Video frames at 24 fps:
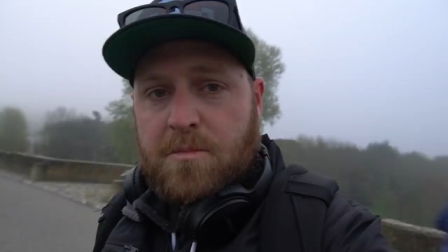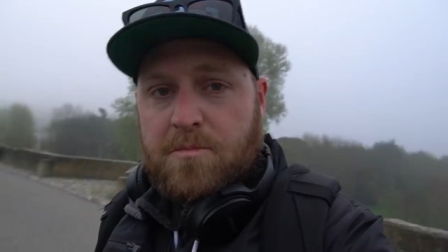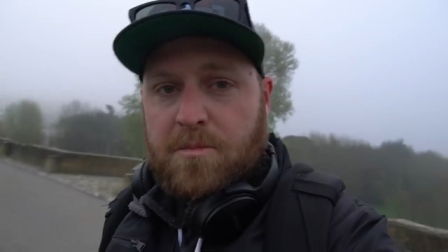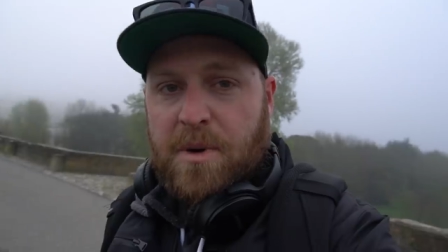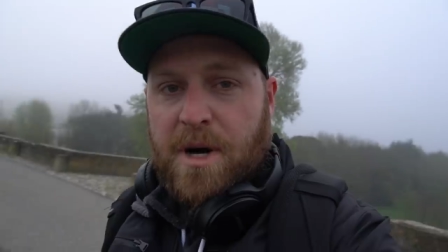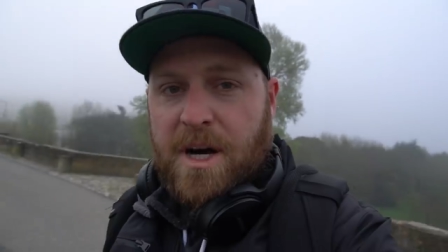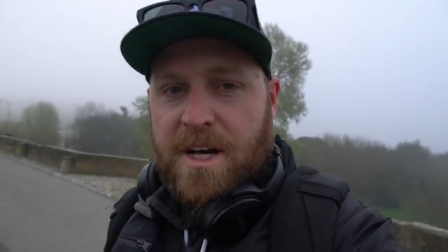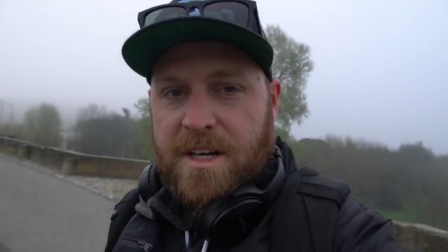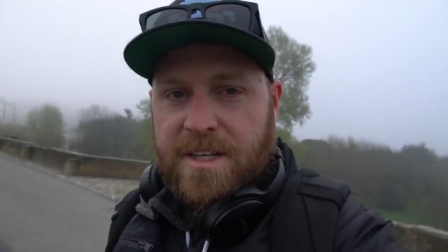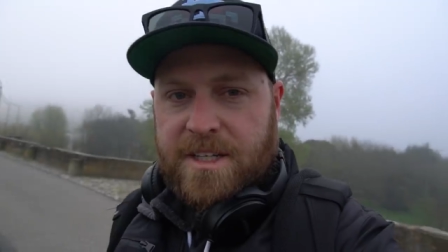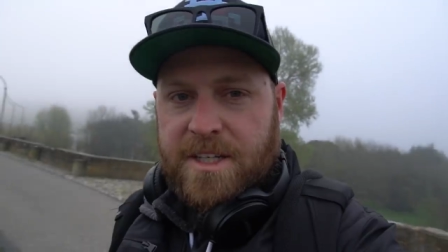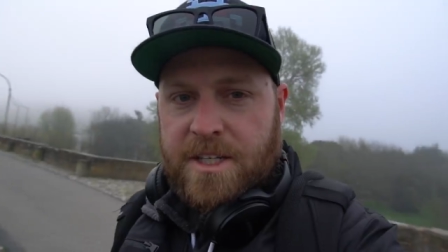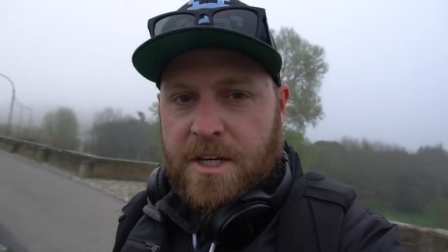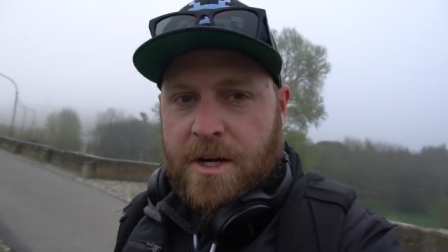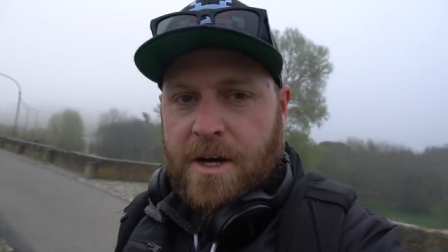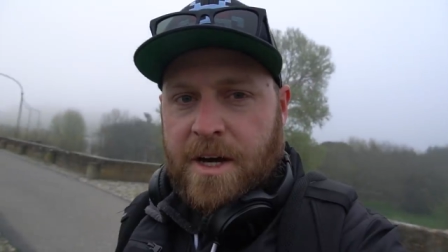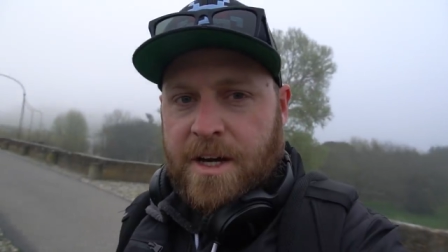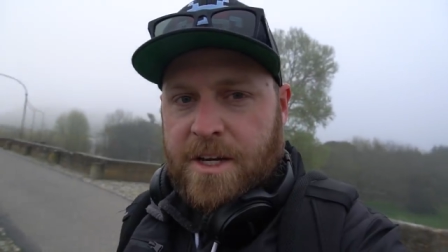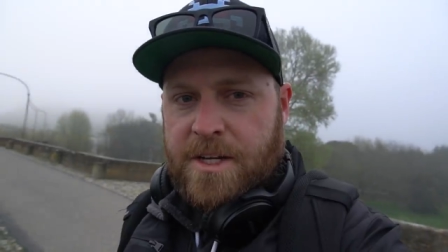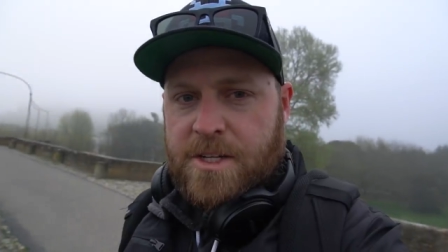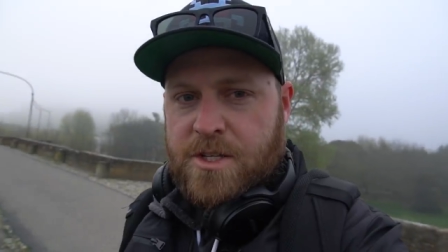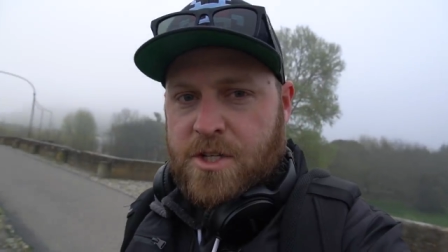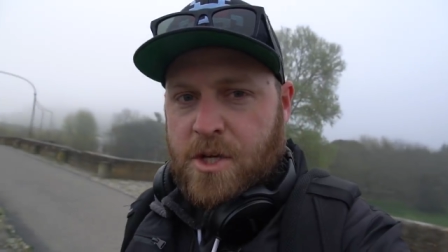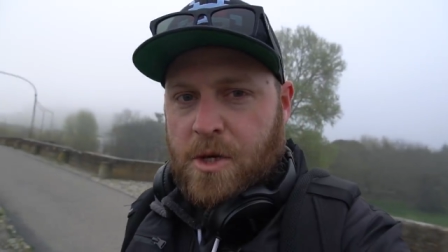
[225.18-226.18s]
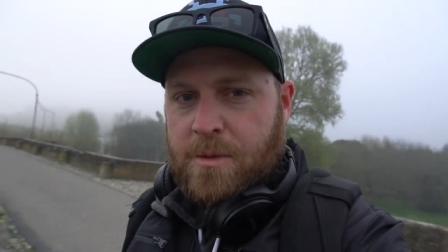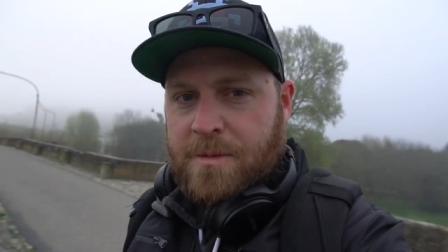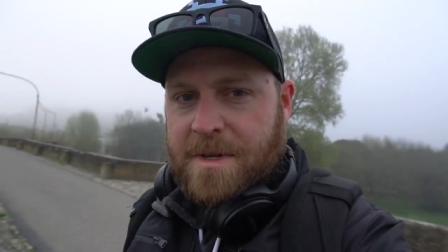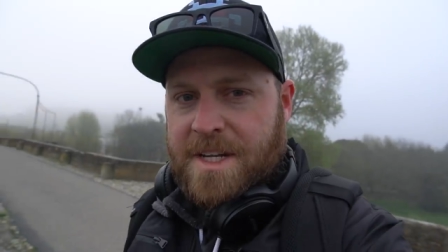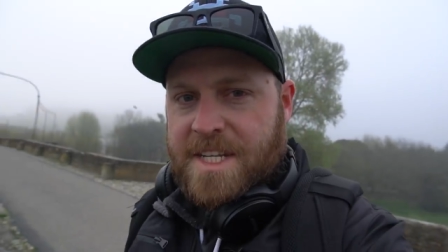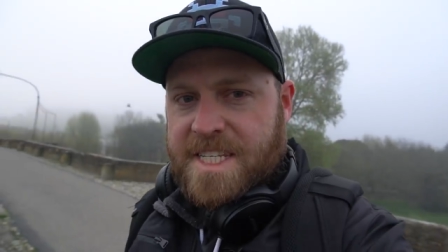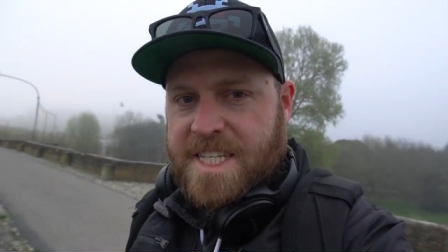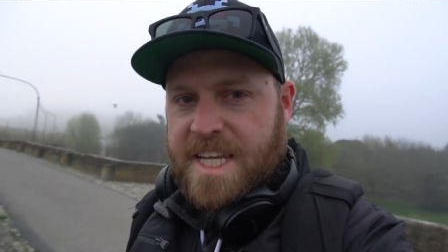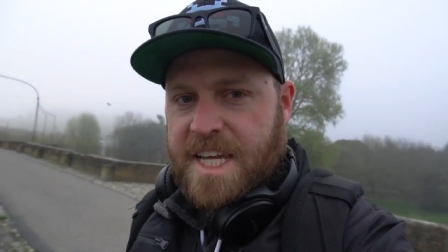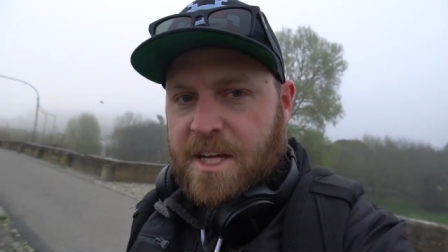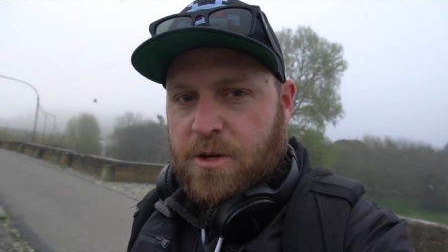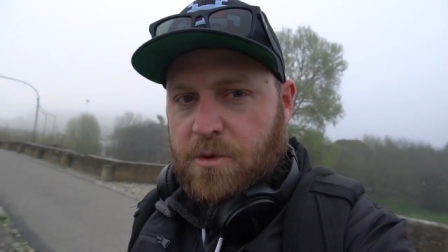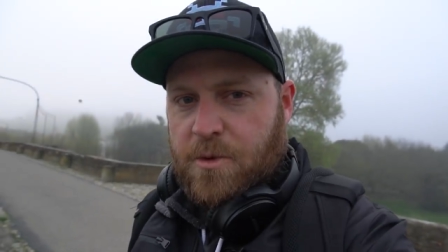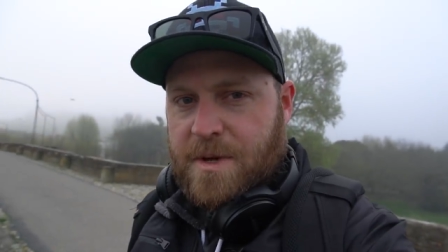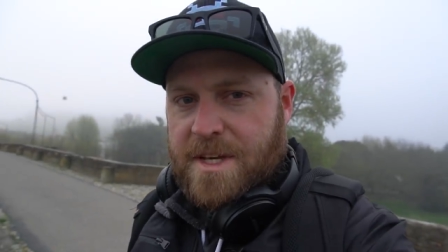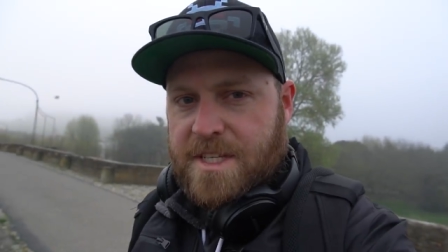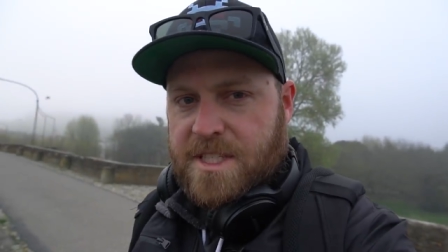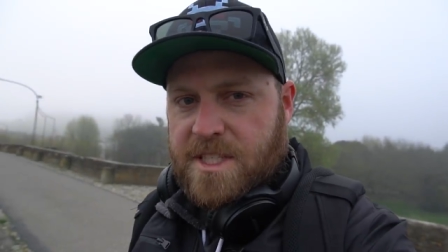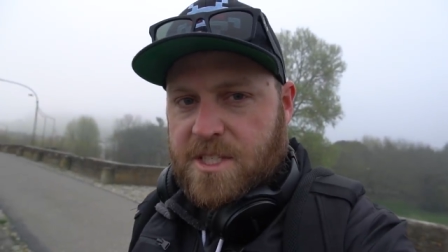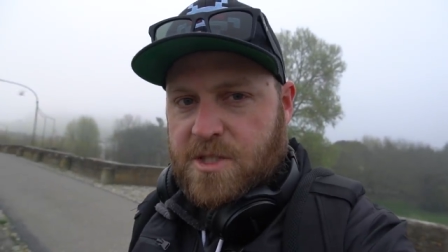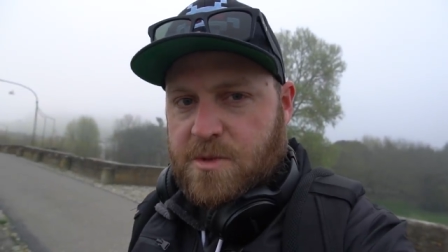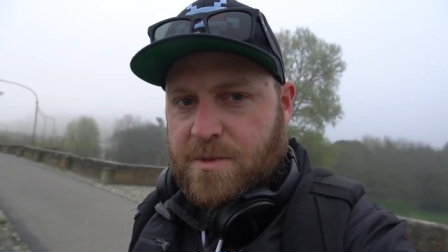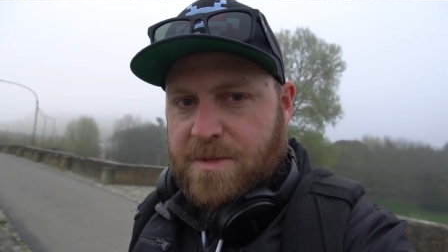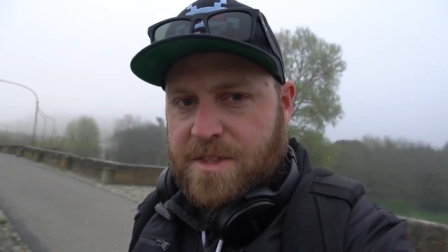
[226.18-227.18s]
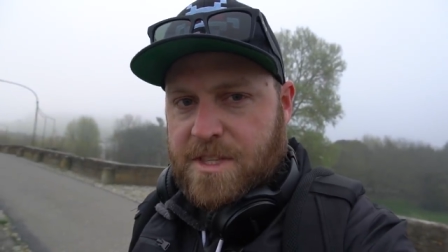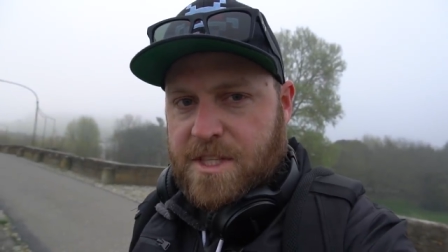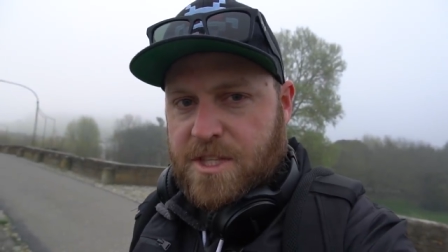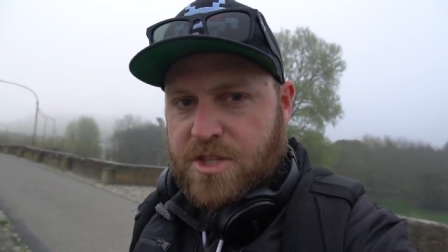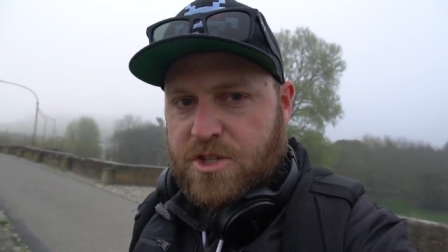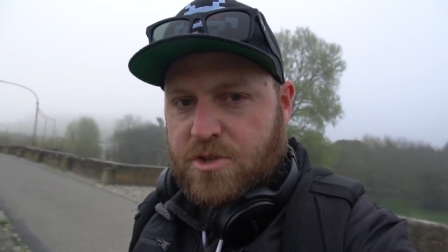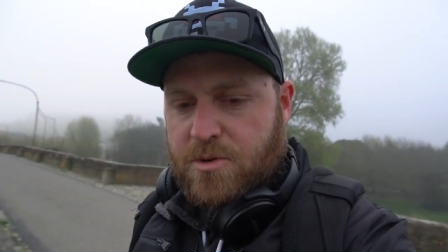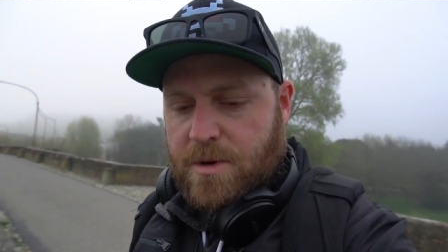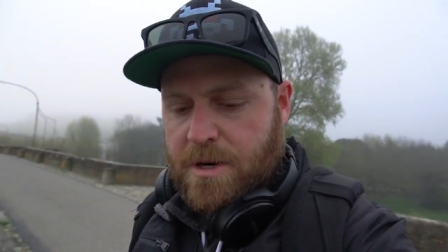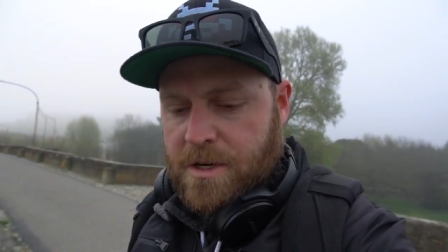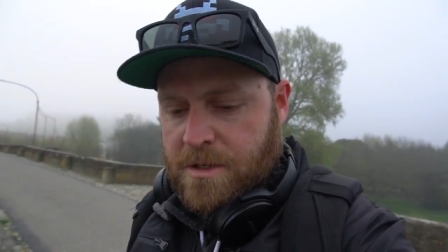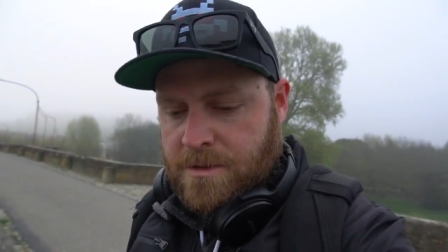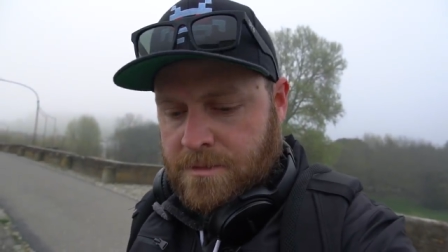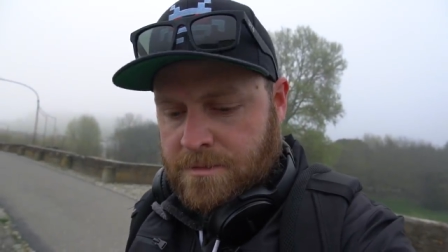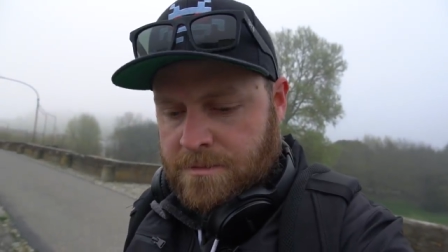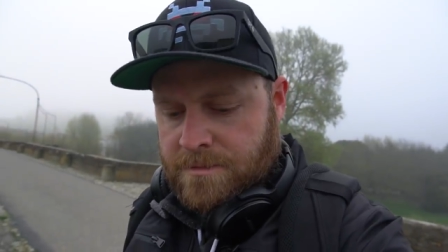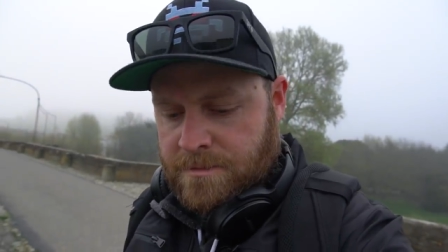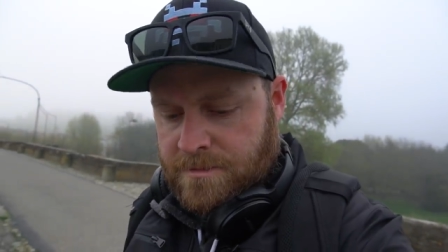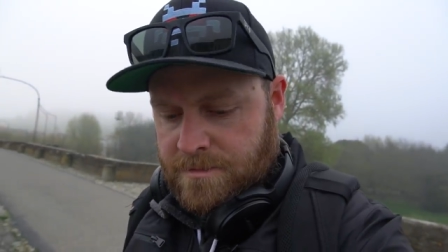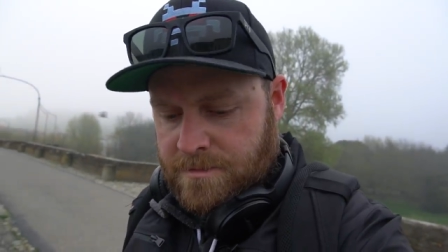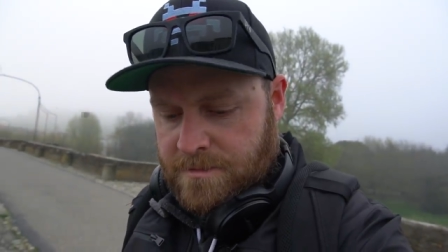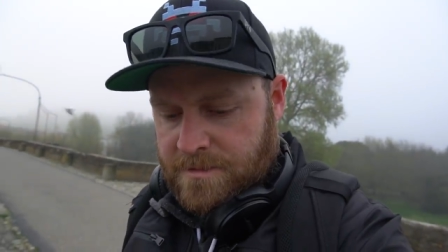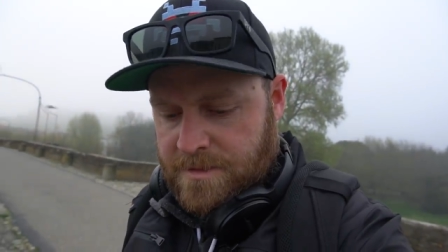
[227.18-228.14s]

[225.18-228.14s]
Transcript: Paul, you know how you told me to take risks with the drone?